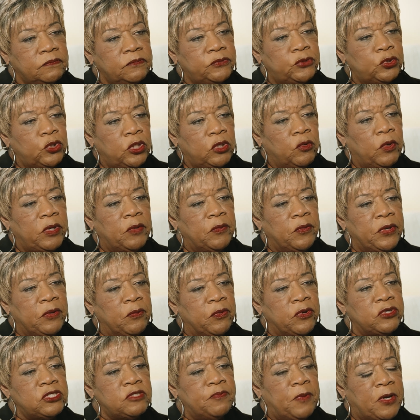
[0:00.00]
doing what we
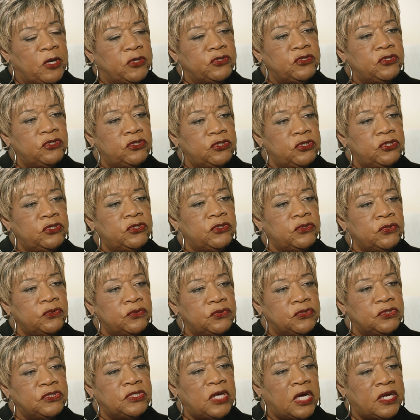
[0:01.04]
were supposed to do,
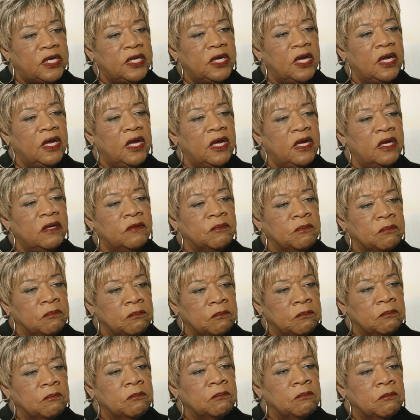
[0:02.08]
studying,
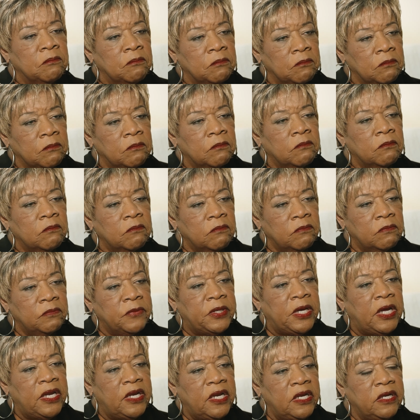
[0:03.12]

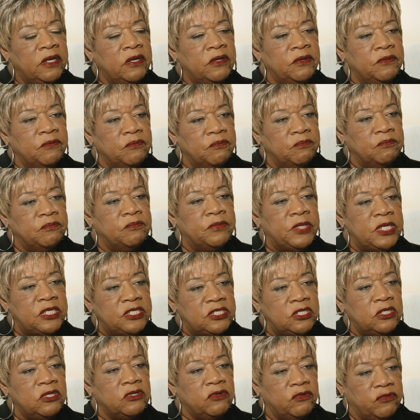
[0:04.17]
getting
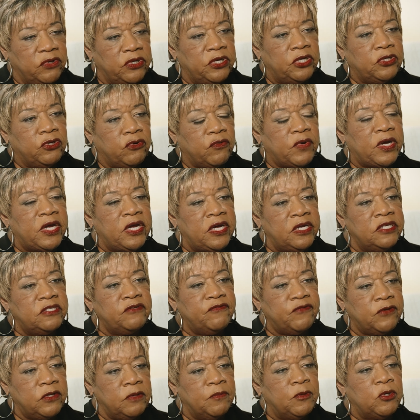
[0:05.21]
decent, good grades
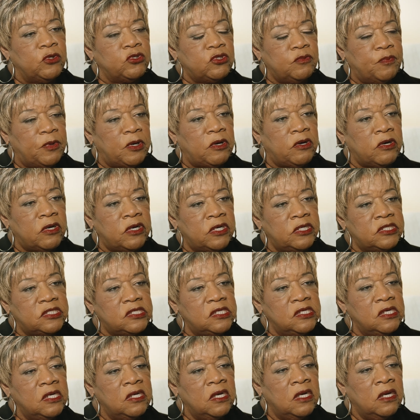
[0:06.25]
for the most part,
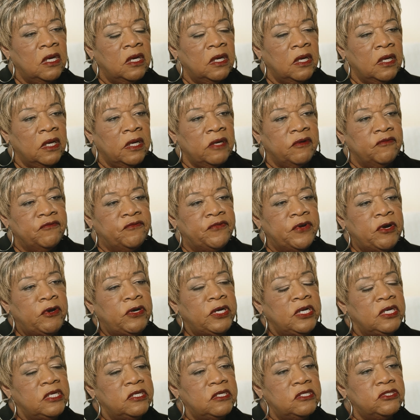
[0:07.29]

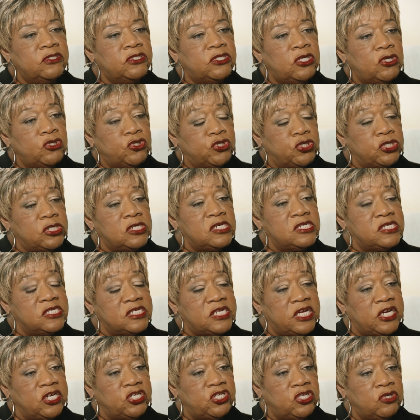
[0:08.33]
very little
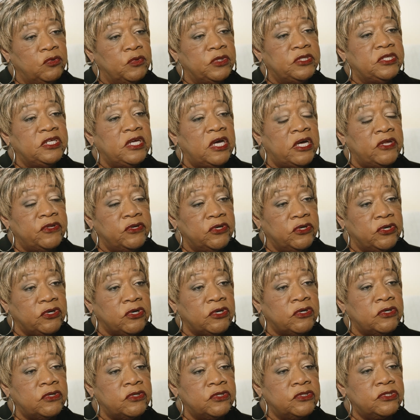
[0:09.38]
socialization with the other
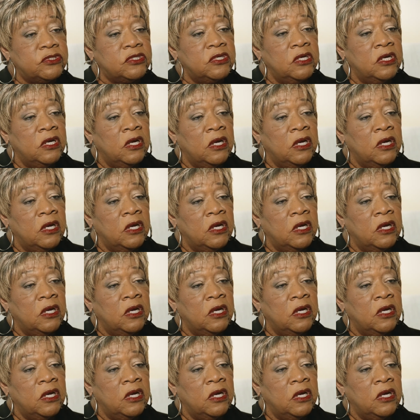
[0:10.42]
girls.